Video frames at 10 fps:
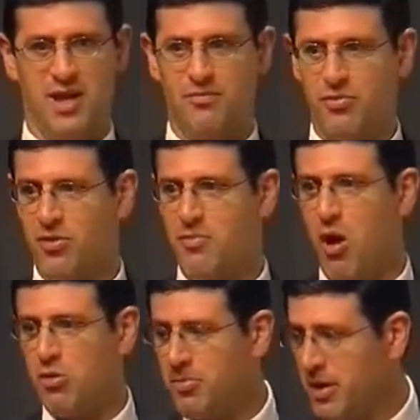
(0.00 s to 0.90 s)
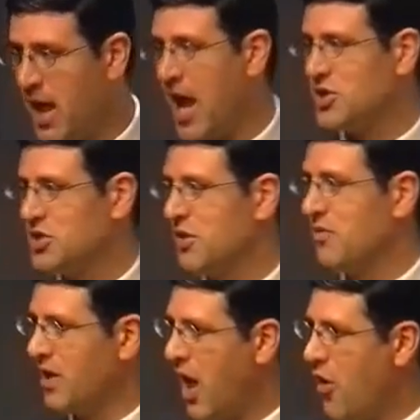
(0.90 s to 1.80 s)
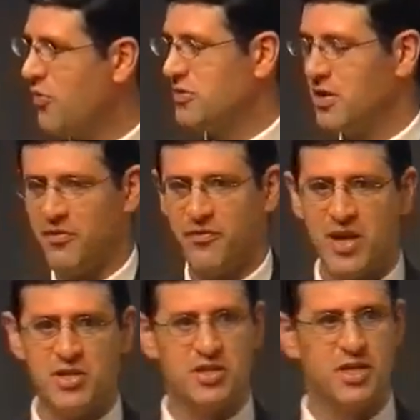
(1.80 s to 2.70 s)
through the multiplication of the loaves and the fishes.